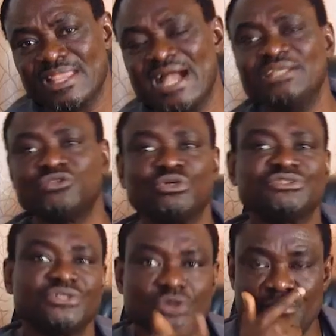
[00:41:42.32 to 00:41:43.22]
And it
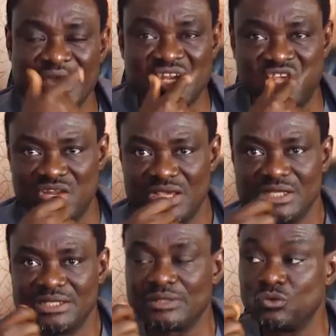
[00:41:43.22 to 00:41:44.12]
was recommended
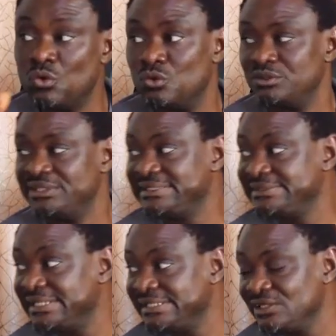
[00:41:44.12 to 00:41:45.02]
that, oh,
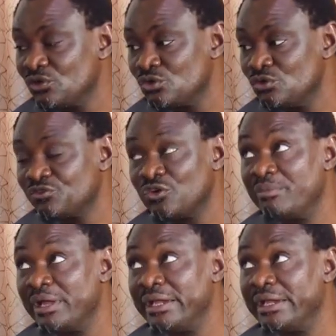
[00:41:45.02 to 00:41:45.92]
then take the road
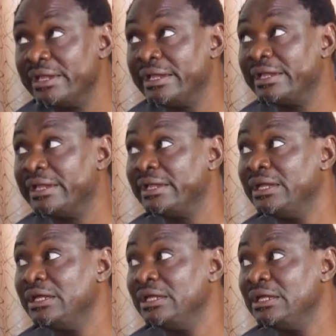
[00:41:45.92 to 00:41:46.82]
from a
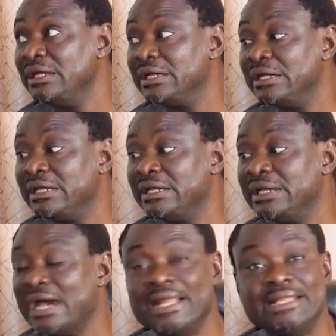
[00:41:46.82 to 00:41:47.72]

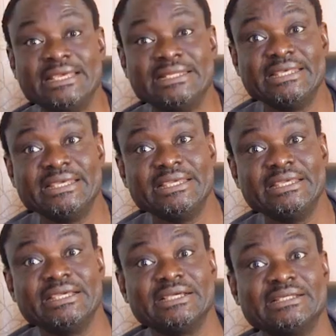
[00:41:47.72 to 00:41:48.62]

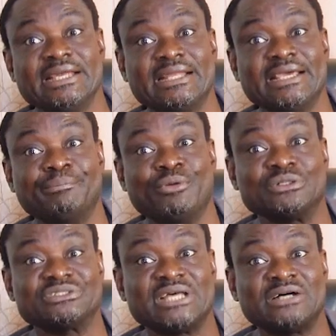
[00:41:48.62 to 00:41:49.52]
lady that
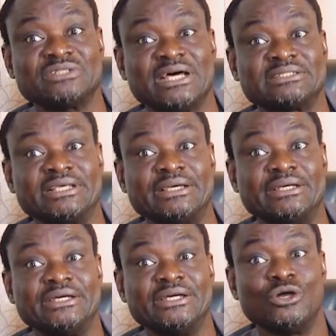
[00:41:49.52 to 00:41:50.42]
burst out at
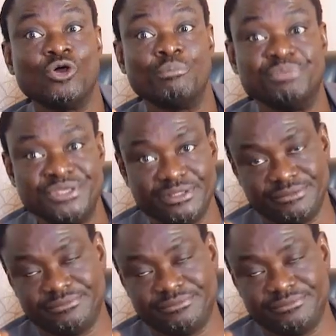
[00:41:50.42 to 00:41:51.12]
Obi.